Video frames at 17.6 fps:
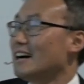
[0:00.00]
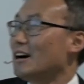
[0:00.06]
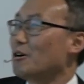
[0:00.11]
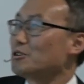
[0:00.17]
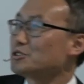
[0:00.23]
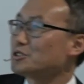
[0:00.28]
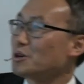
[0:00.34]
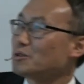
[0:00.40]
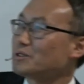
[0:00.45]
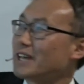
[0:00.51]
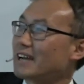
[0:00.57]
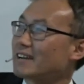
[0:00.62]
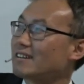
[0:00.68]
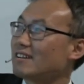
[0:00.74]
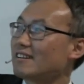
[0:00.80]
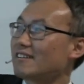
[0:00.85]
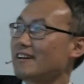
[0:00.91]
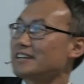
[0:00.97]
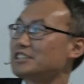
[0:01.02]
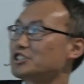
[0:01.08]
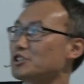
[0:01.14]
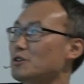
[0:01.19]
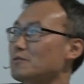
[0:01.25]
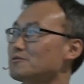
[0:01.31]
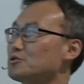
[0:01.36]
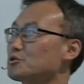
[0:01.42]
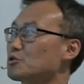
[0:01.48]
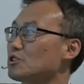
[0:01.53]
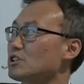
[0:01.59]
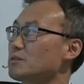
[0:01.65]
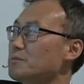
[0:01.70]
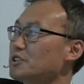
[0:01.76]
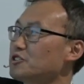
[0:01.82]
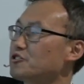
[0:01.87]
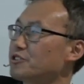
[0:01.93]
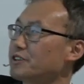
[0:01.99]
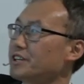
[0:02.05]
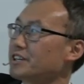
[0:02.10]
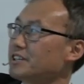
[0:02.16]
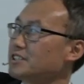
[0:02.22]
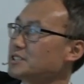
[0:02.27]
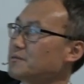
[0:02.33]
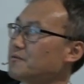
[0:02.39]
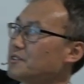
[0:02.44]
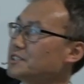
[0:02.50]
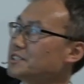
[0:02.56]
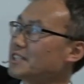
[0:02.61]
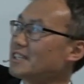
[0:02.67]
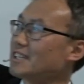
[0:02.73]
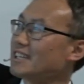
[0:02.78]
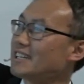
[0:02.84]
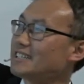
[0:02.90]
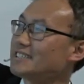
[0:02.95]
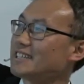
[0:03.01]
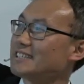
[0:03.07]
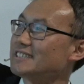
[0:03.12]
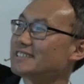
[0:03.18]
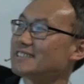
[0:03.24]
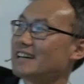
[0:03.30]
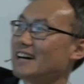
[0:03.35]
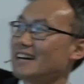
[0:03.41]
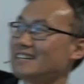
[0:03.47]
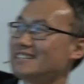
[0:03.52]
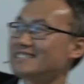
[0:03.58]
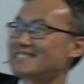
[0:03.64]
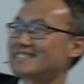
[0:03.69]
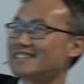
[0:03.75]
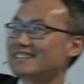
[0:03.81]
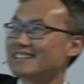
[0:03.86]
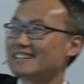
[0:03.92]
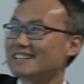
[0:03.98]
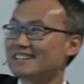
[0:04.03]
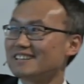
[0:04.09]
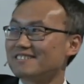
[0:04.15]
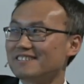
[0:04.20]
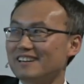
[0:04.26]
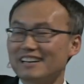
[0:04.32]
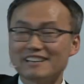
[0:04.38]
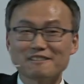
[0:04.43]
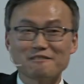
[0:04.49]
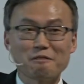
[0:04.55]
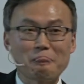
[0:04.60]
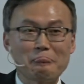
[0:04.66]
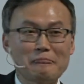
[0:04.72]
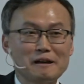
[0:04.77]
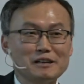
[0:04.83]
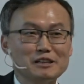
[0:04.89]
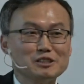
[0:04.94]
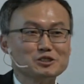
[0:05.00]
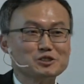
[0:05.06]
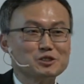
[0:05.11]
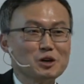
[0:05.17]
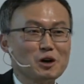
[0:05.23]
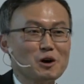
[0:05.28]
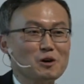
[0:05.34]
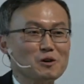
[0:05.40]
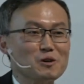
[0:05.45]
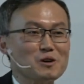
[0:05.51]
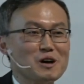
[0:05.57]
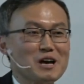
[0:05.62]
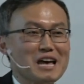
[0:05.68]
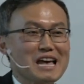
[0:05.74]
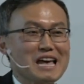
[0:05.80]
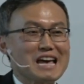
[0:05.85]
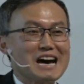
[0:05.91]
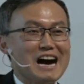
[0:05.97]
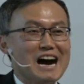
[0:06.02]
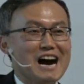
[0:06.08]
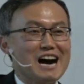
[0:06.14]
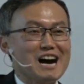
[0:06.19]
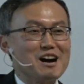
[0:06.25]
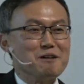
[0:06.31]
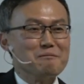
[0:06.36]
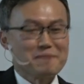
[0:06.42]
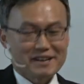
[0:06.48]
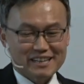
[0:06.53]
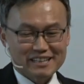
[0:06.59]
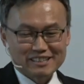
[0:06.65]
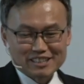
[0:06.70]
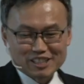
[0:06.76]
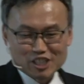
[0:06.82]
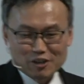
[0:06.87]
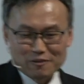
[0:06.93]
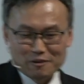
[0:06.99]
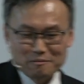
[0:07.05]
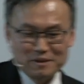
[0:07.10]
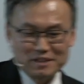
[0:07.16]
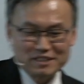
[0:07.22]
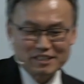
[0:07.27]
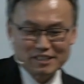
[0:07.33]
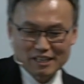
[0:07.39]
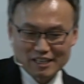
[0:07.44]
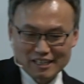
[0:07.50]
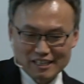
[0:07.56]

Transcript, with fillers: Also, declaration of nuclear materials, facilities, and sites, right? So, uh, American government